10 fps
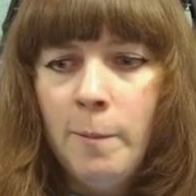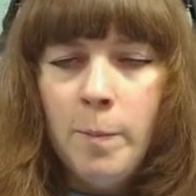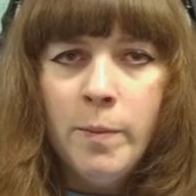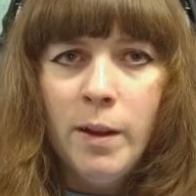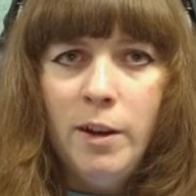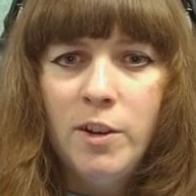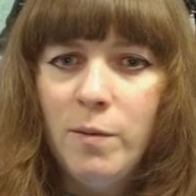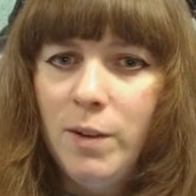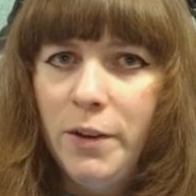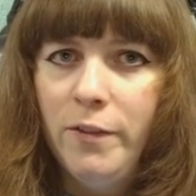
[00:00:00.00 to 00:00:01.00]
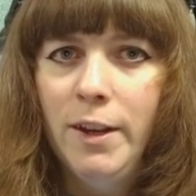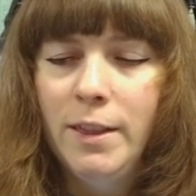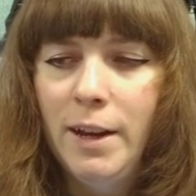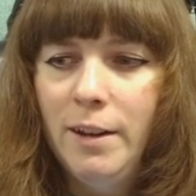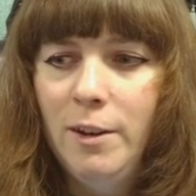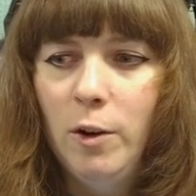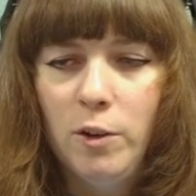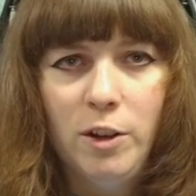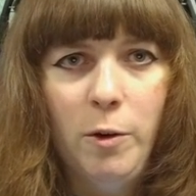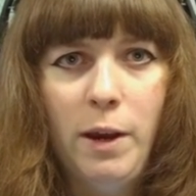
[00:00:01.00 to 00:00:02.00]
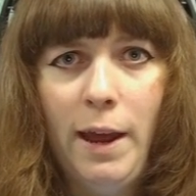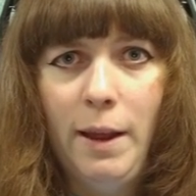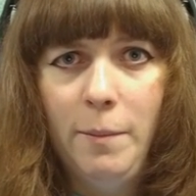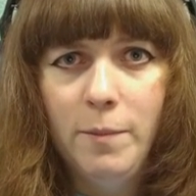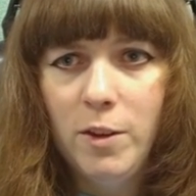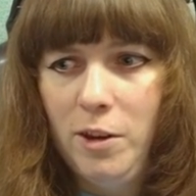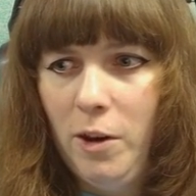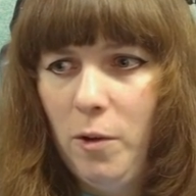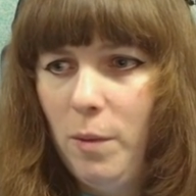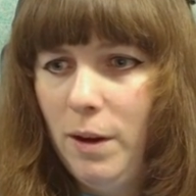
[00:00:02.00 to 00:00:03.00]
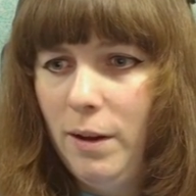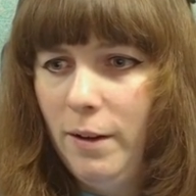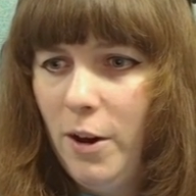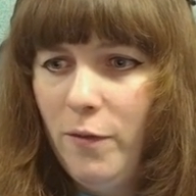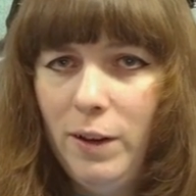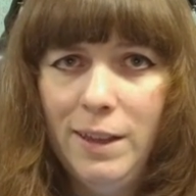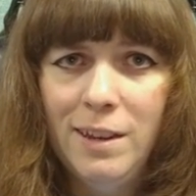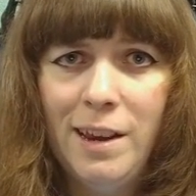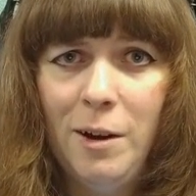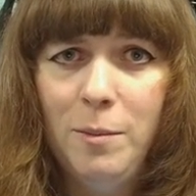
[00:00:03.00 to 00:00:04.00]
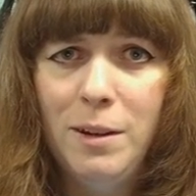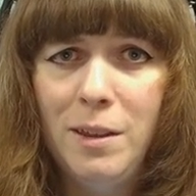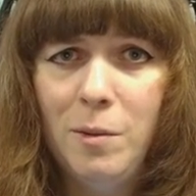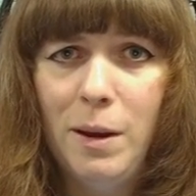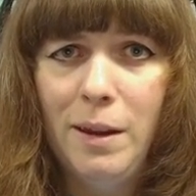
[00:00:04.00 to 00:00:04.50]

I generally find that not okay, so hopefully this helps either way.